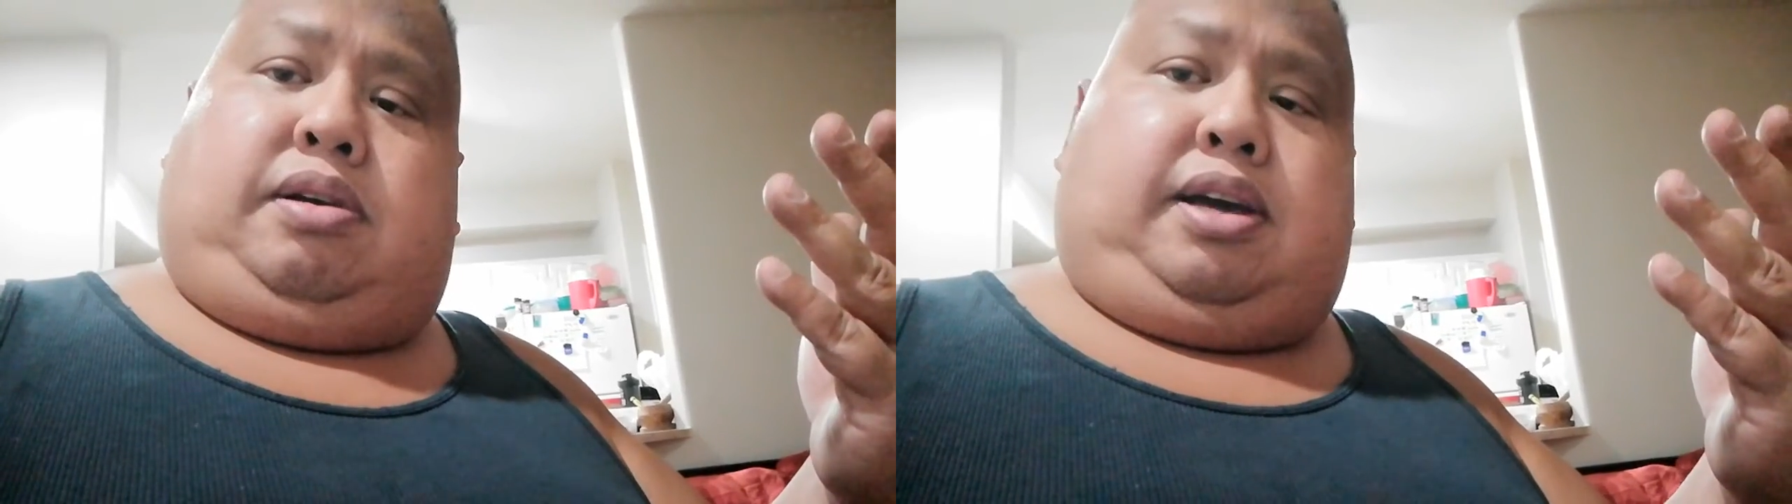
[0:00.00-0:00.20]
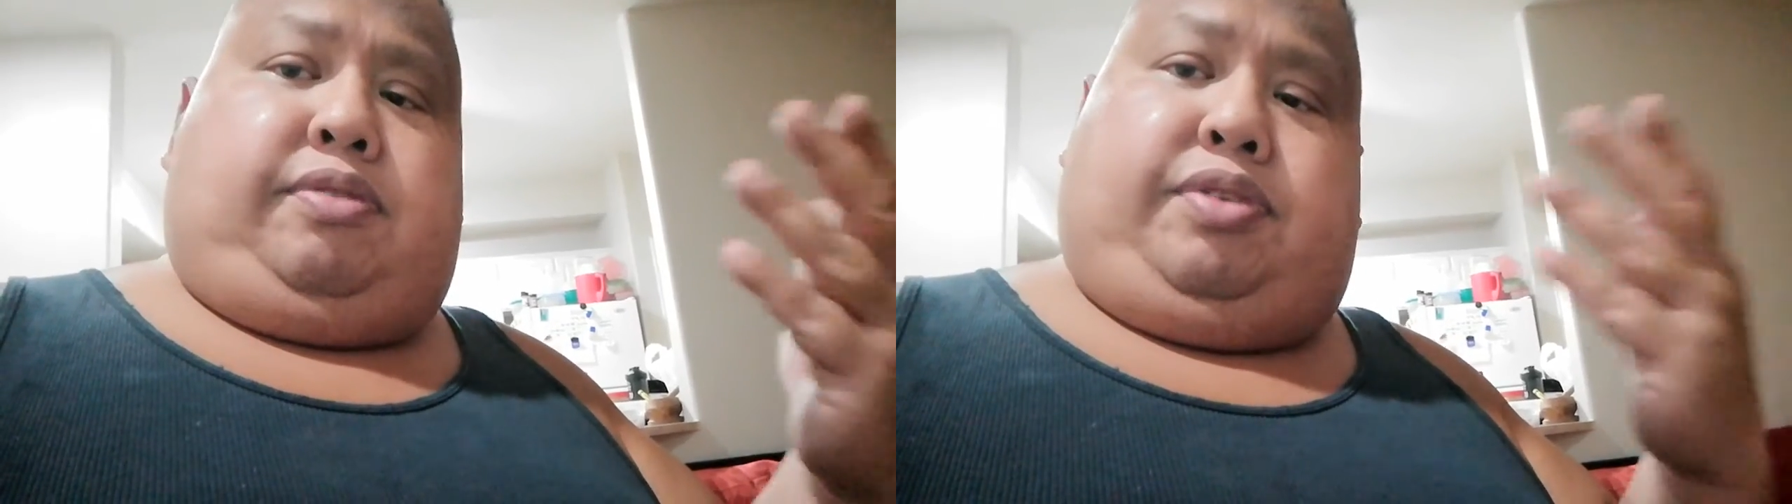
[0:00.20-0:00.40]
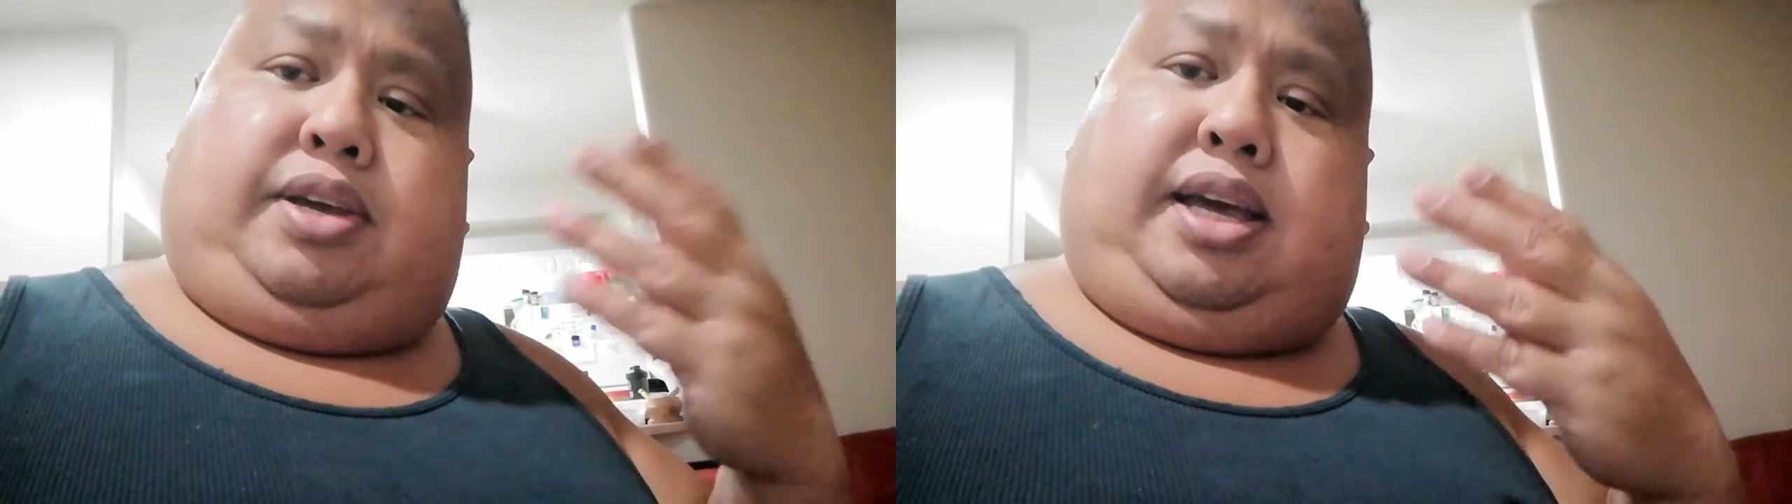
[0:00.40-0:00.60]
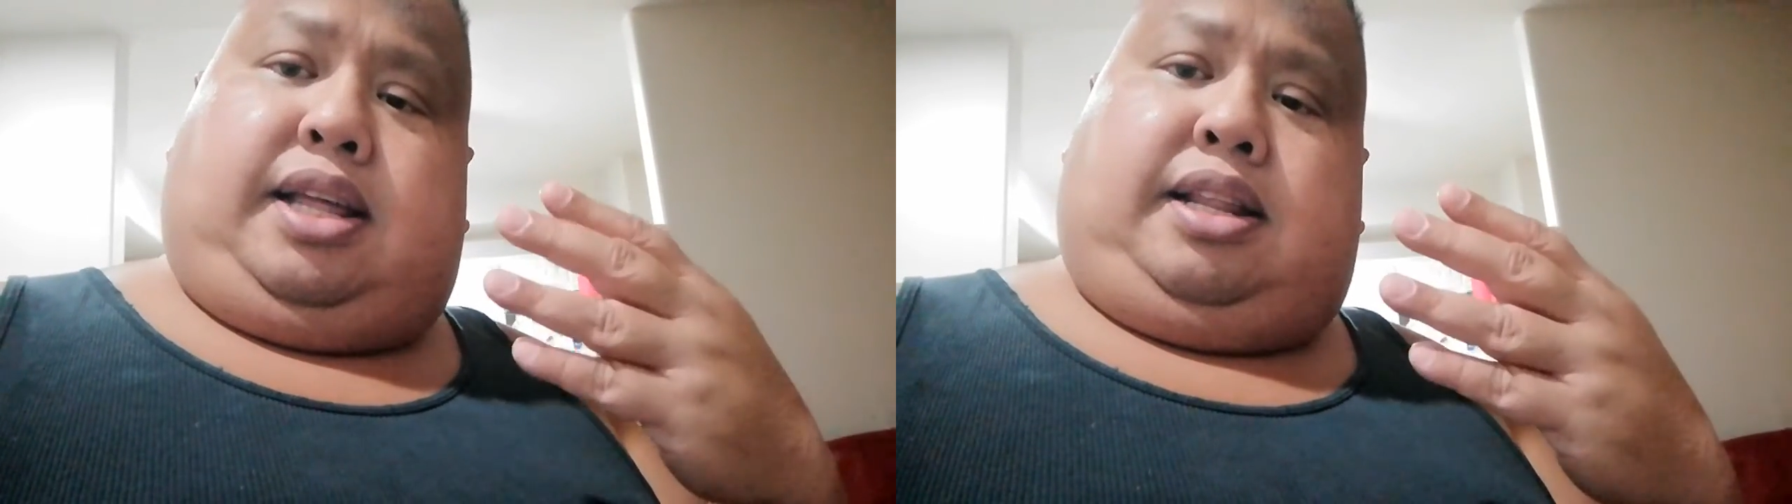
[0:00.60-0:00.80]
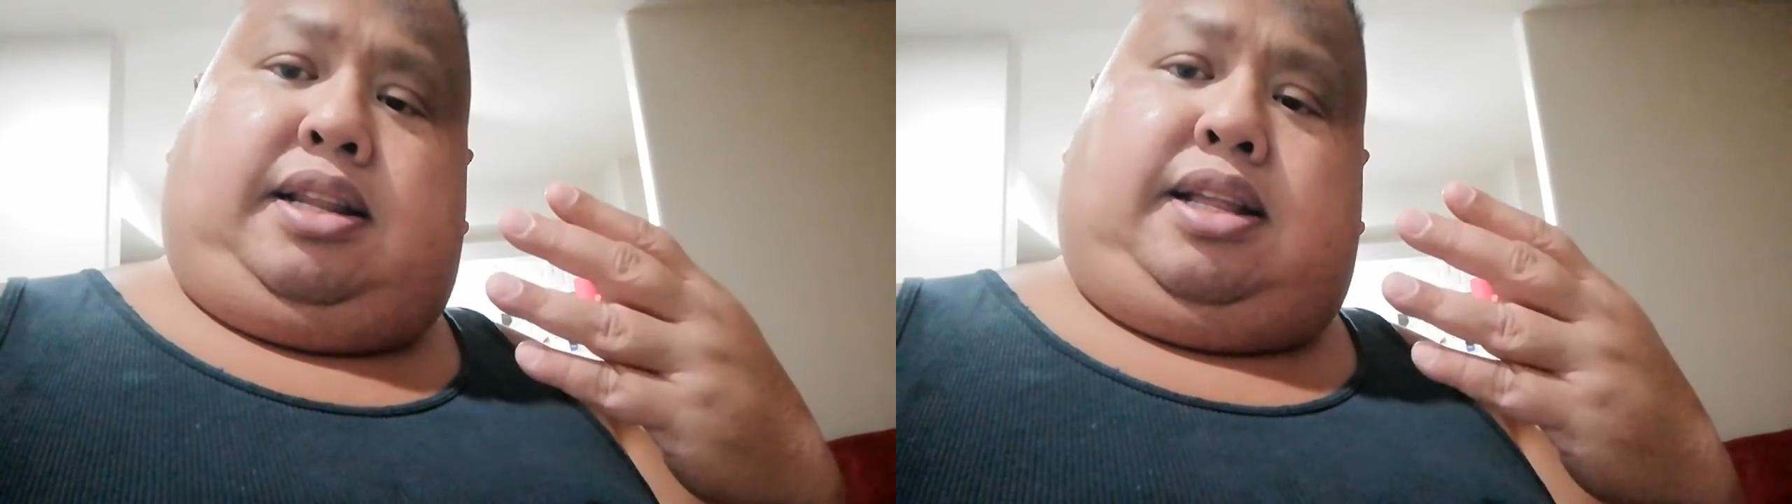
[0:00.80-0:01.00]
Okay, if you
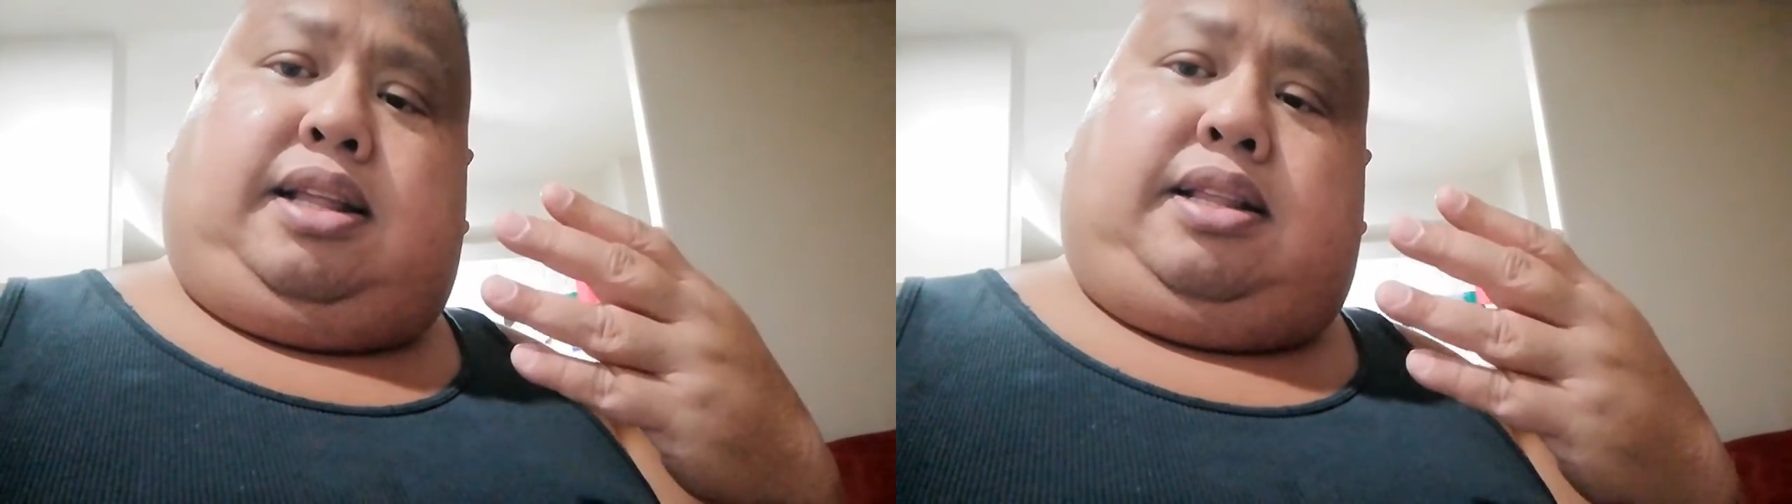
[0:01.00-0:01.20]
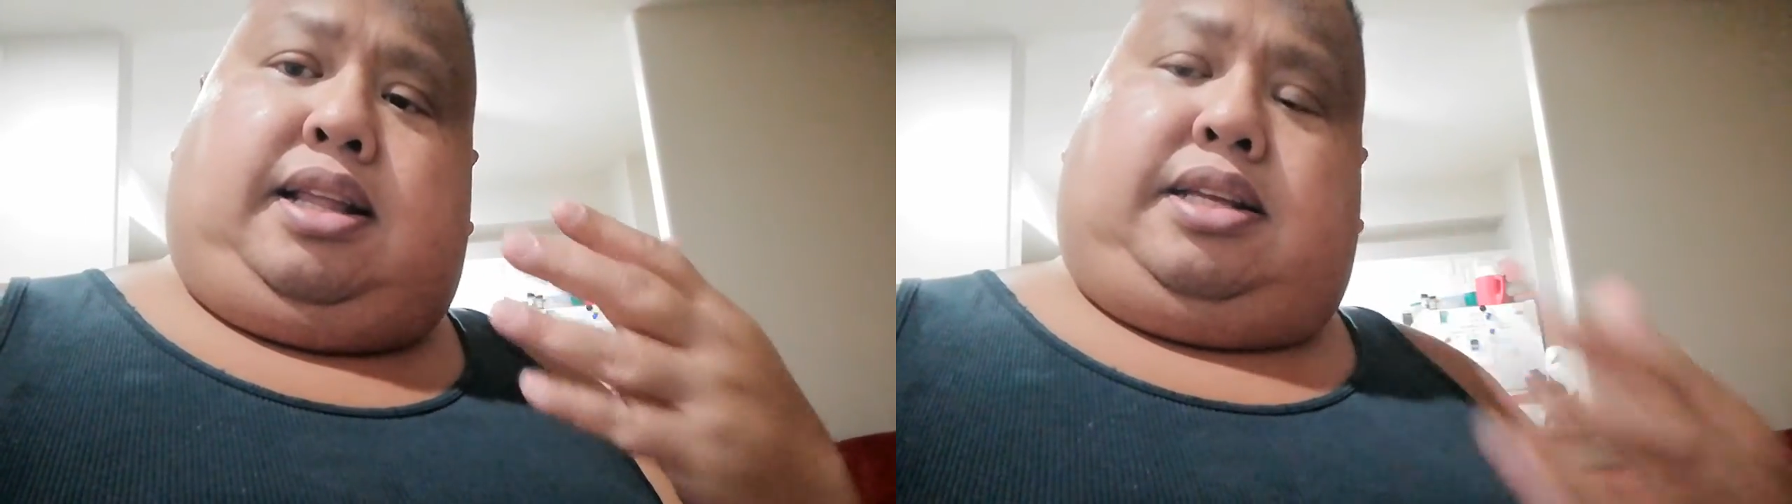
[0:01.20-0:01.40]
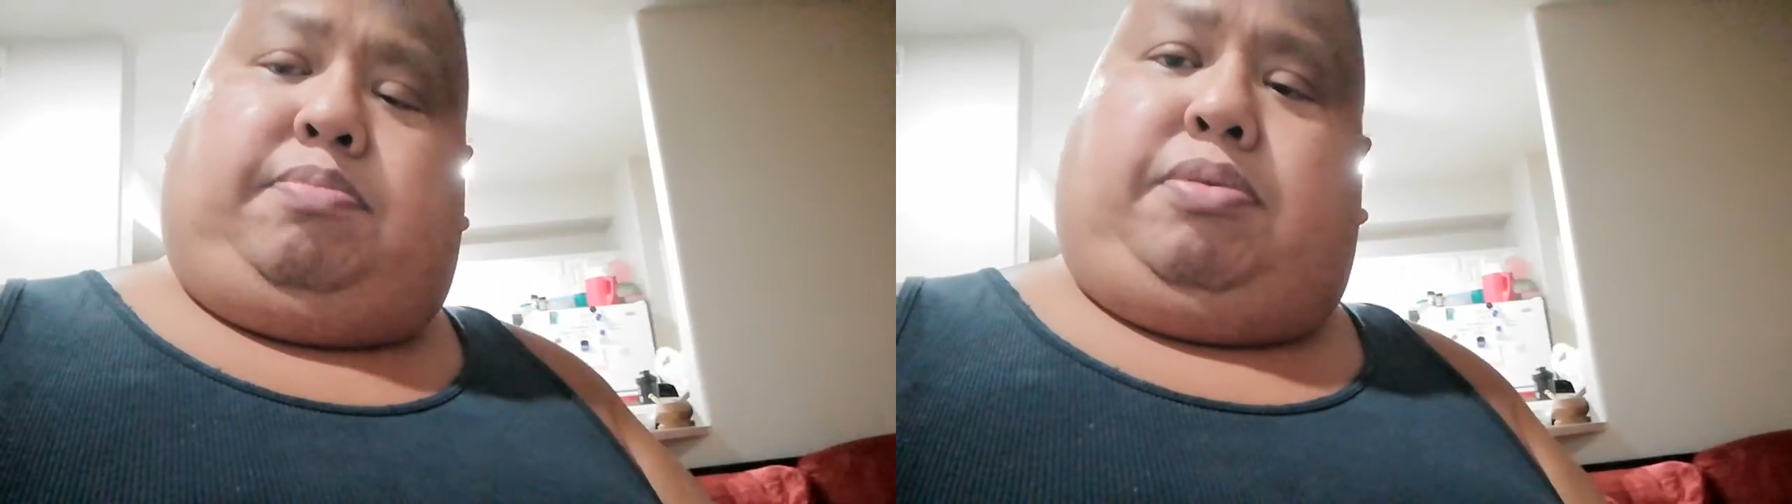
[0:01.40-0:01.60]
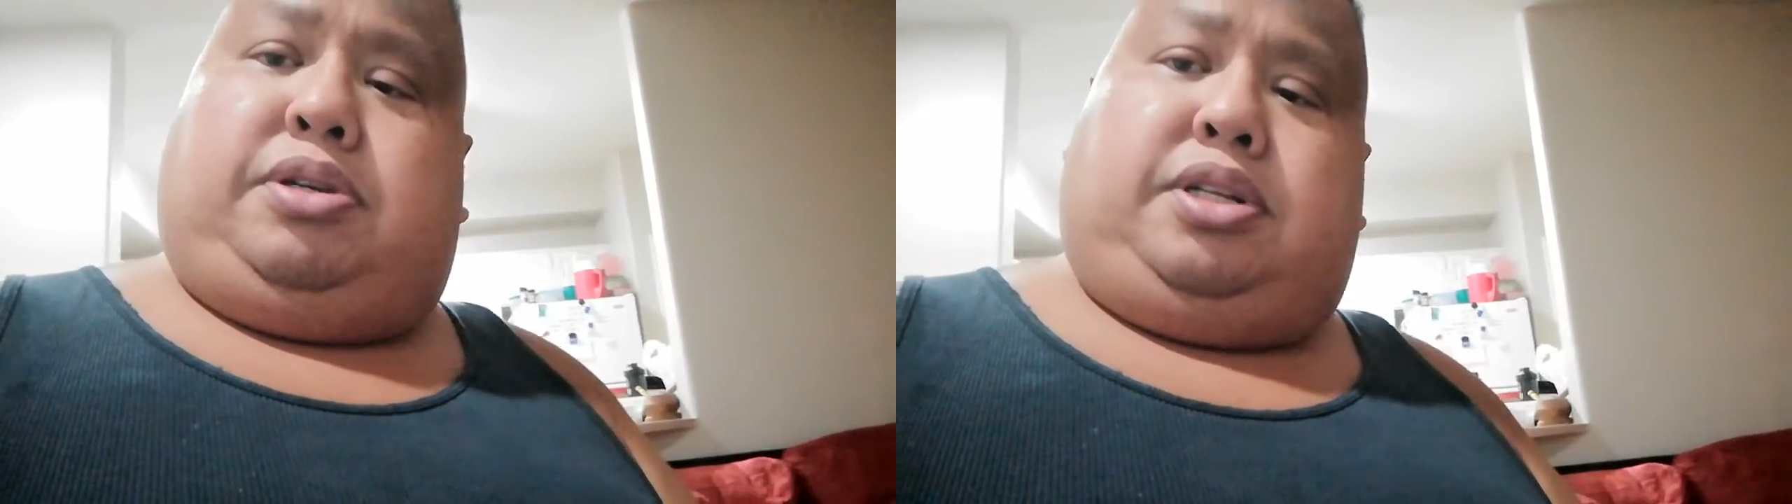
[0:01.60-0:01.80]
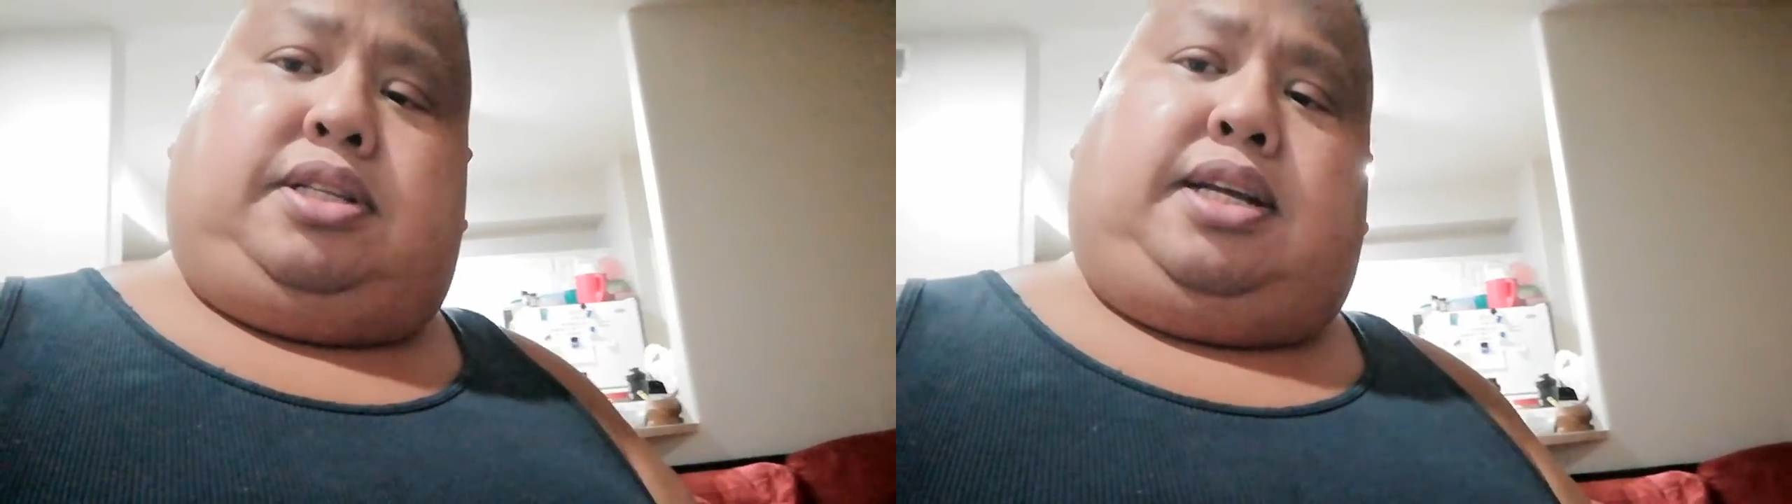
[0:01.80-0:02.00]
can, that take some personal